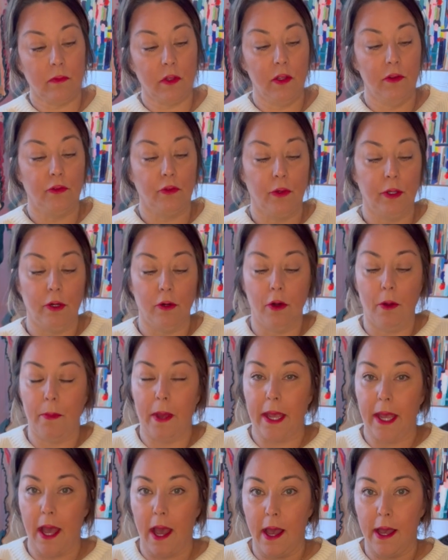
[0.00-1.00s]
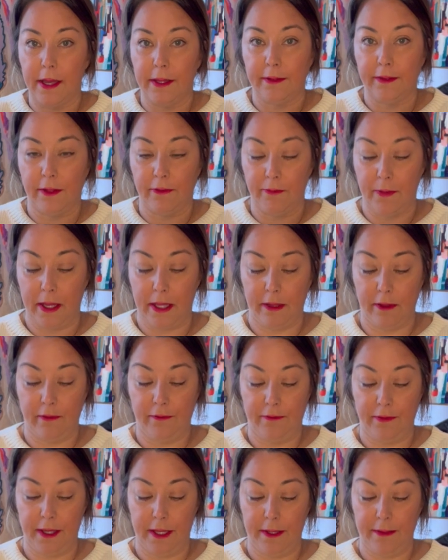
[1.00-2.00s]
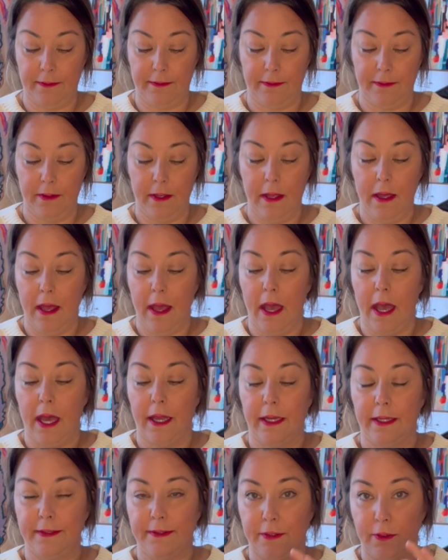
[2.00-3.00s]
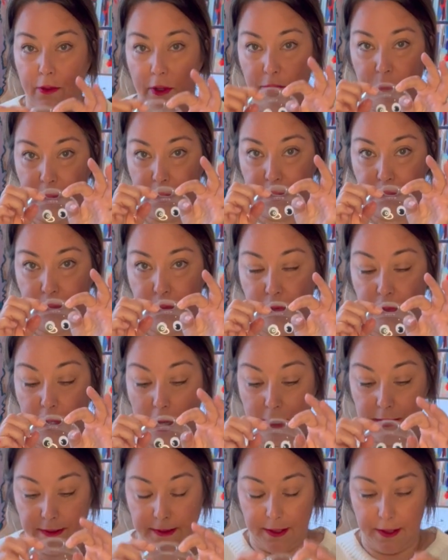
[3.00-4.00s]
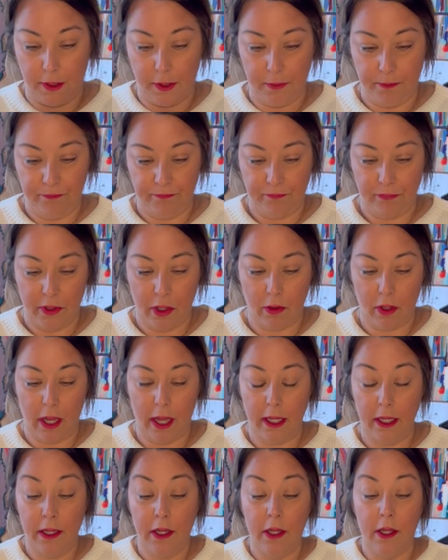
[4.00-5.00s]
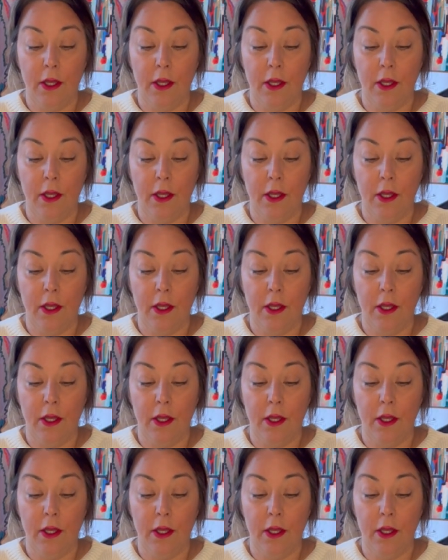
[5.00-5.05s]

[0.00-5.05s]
So here are my eyes. I've made the face and I still have my two dots here. Okay.